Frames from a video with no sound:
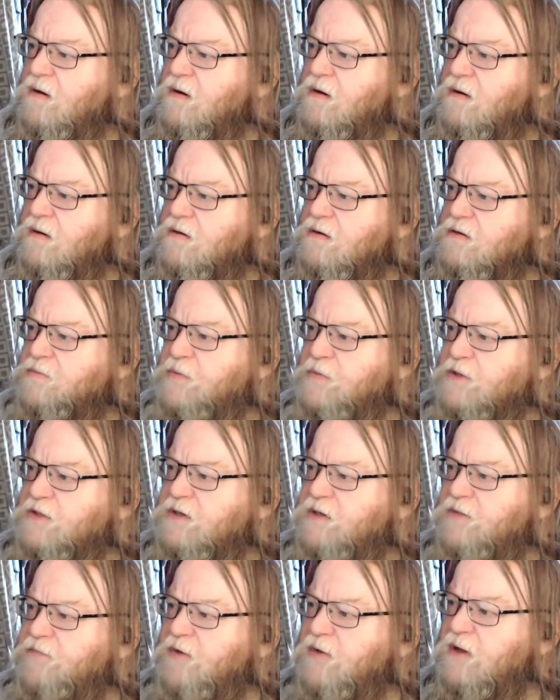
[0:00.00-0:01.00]

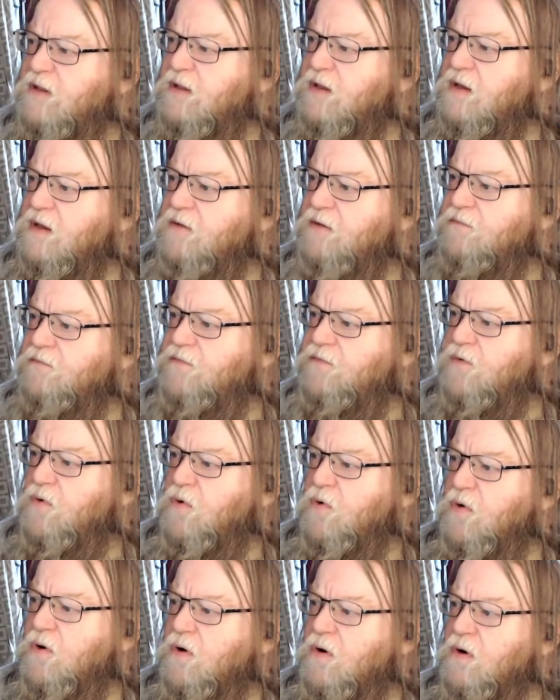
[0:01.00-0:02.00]
Specifically
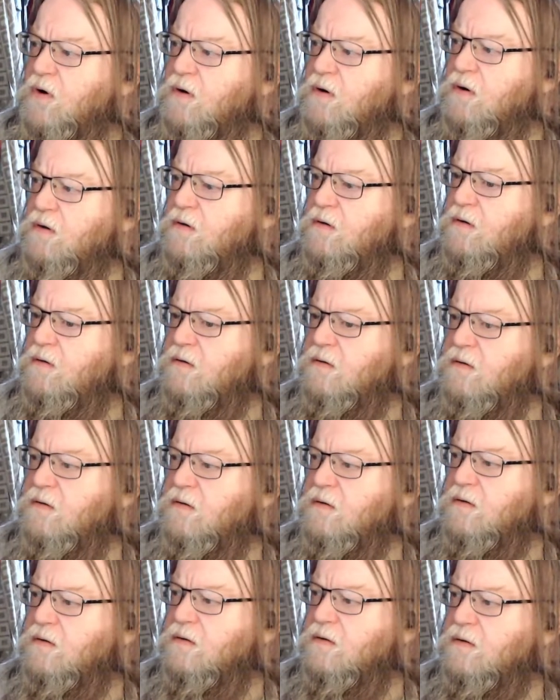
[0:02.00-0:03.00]
for
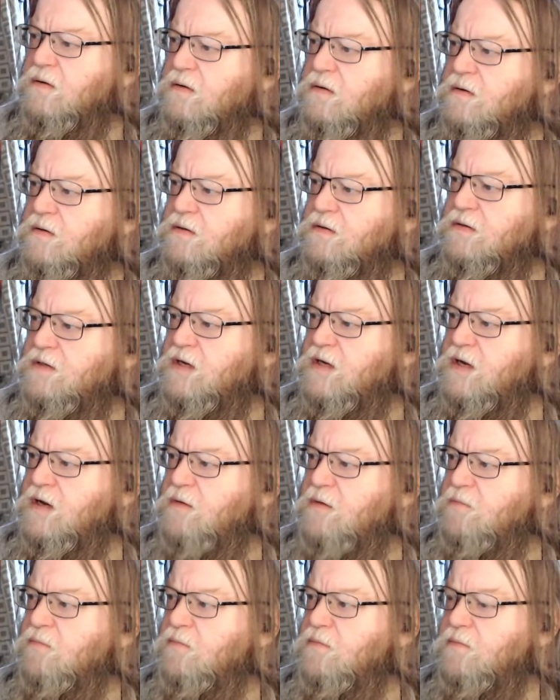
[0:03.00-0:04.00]

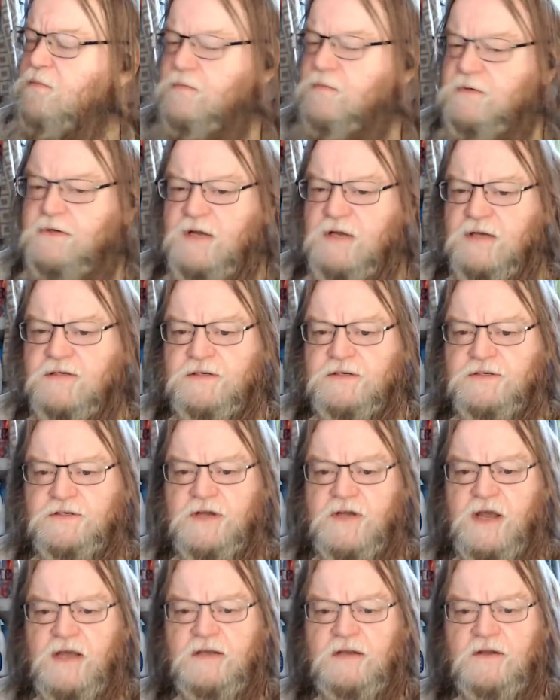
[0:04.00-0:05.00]
Tim Texas
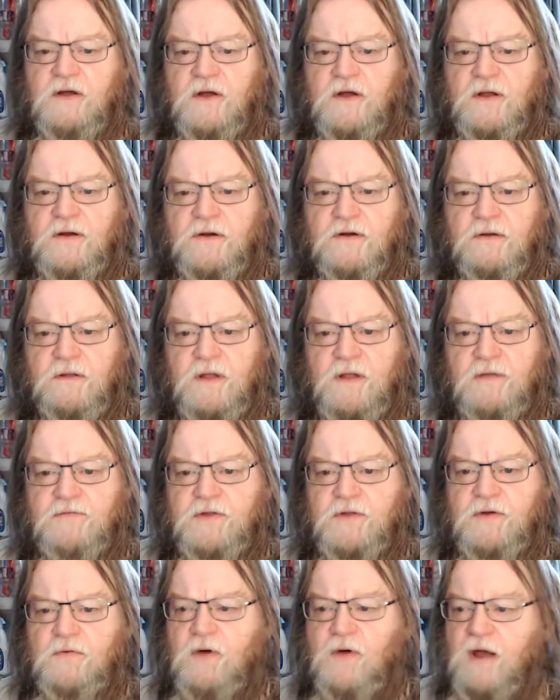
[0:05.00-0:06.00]
Jackdaw, and your lovely
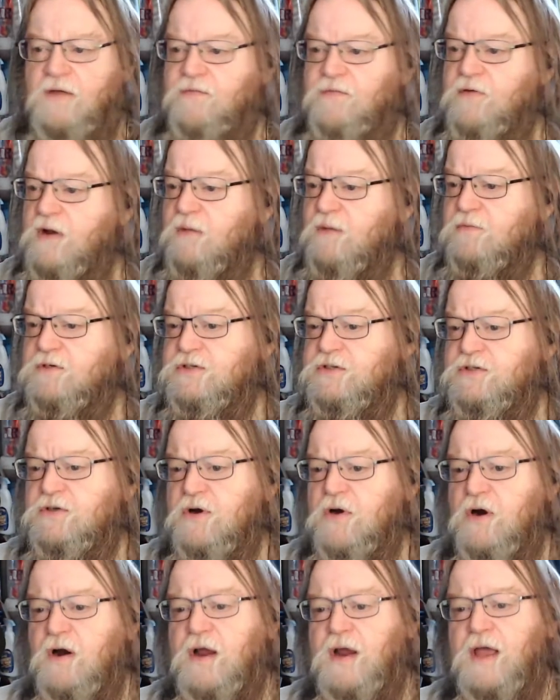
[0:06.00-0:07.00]
wife, and I'm
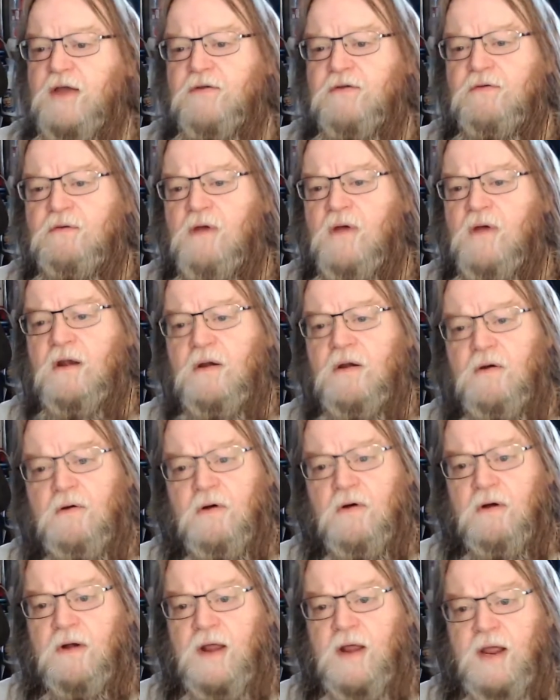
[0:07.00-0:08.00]
sorry I do not her
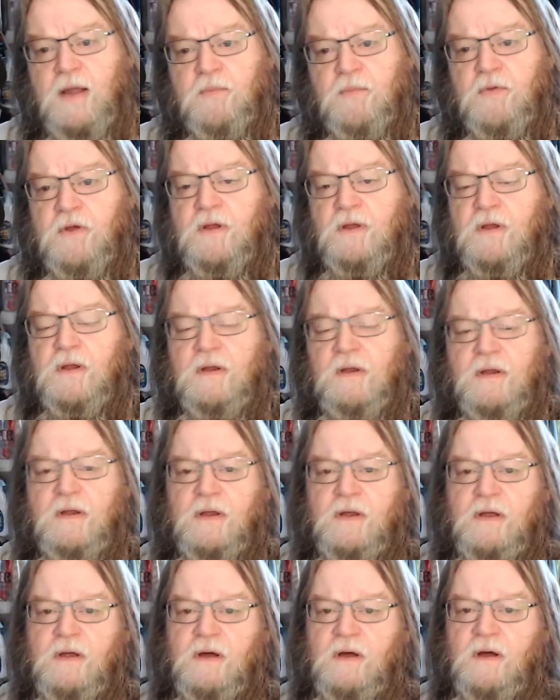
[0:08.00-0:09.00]
name.
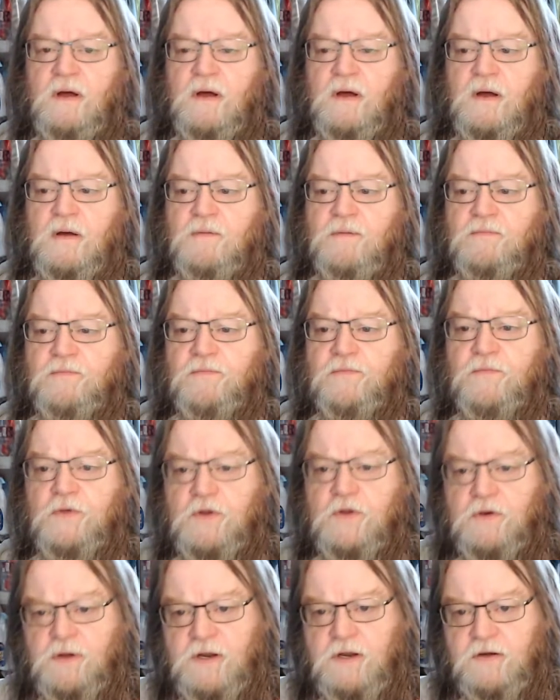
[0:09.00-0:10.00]
You
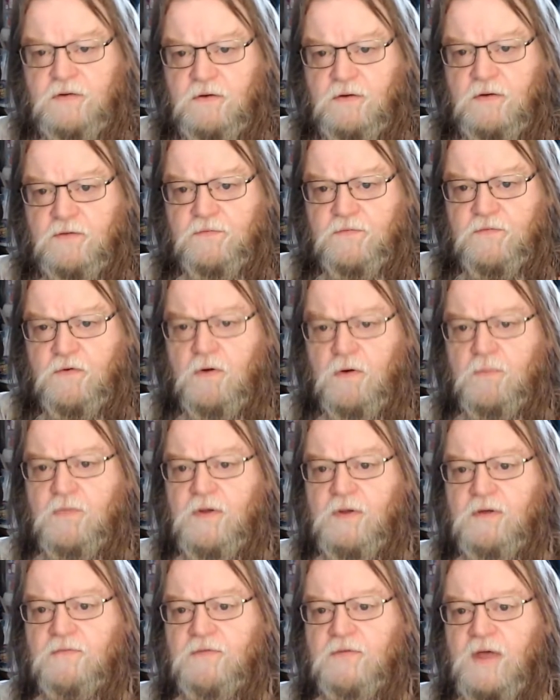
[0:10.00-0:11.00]
need to inform me
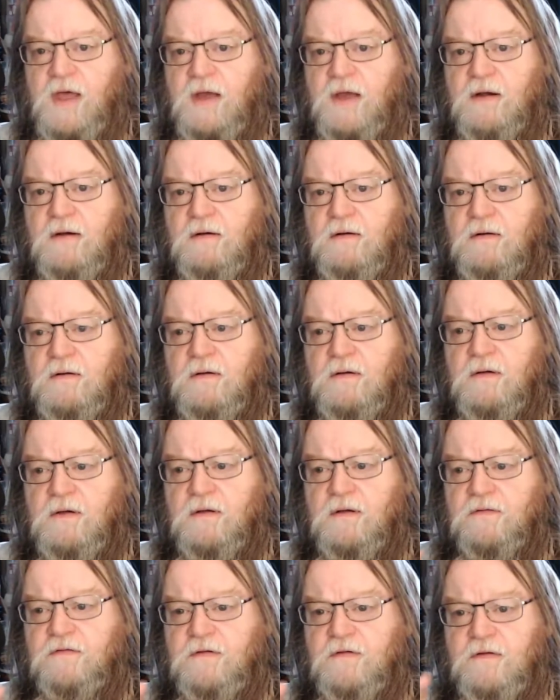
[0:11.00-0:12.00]
of that.
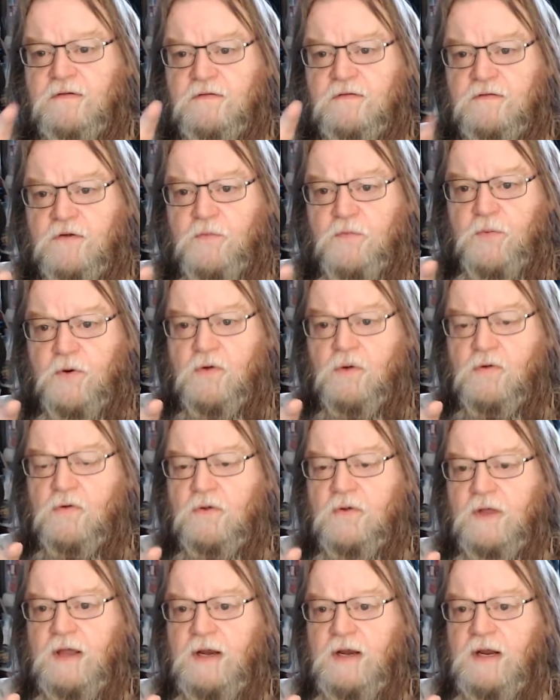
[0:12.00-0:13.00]
She's a super cool
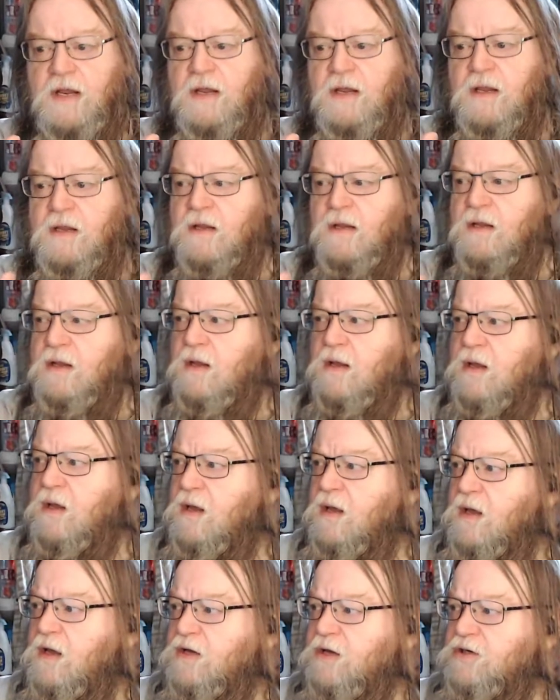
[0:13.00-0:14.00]
lady.
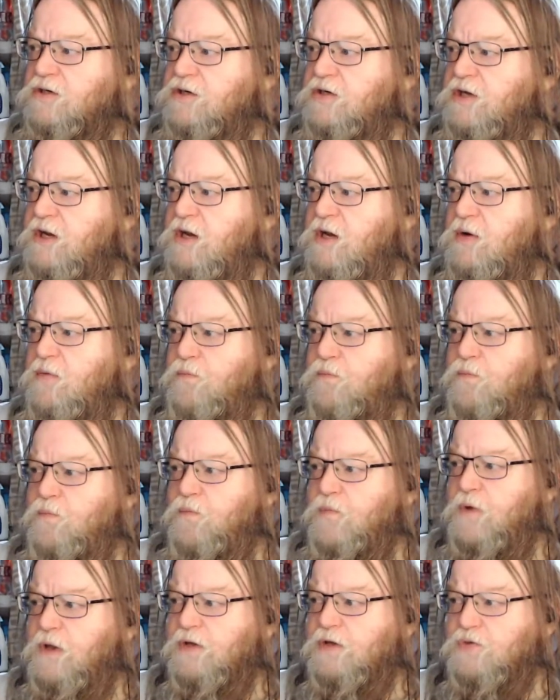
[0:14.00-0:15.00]
She
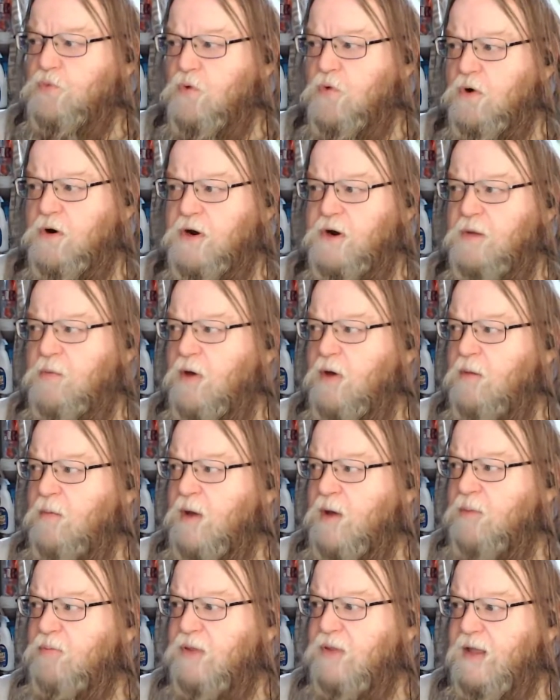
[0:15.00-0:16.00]
is worried about my
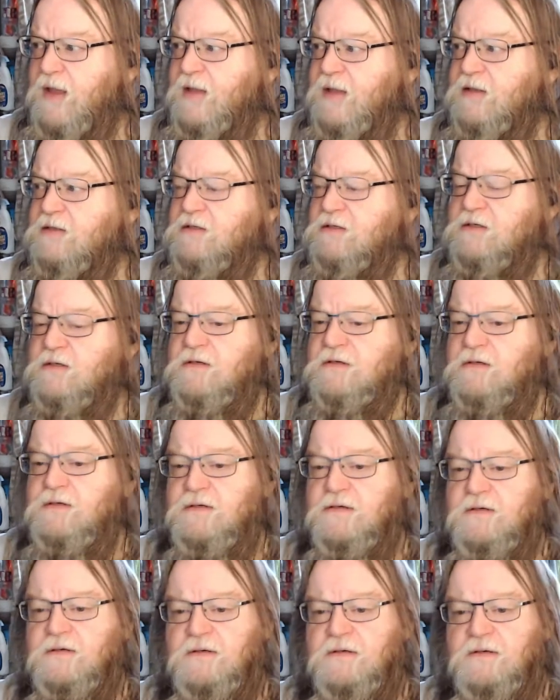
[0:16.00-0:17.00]
plants.
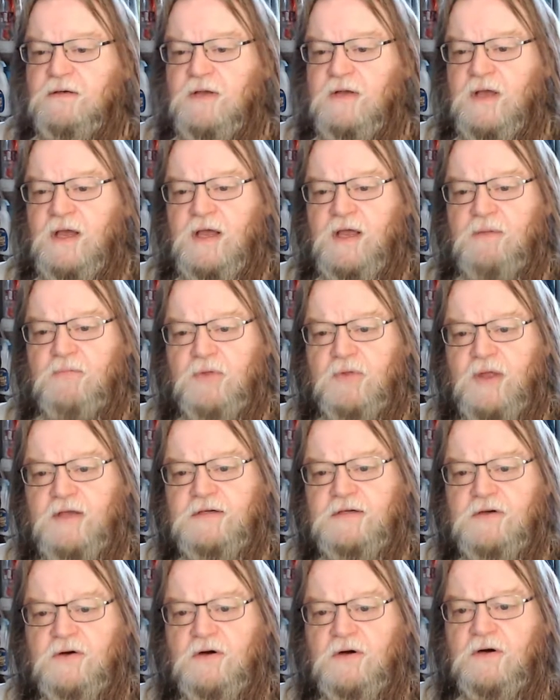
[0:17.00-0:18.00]
Okay, bless
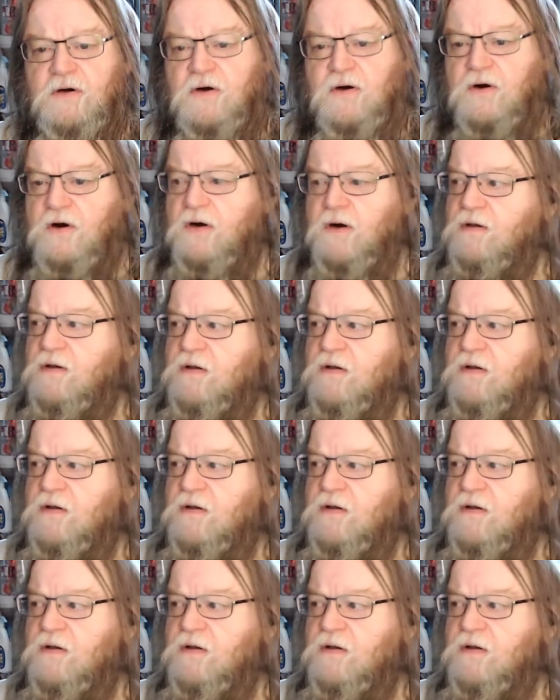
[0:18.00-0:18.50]
her heart.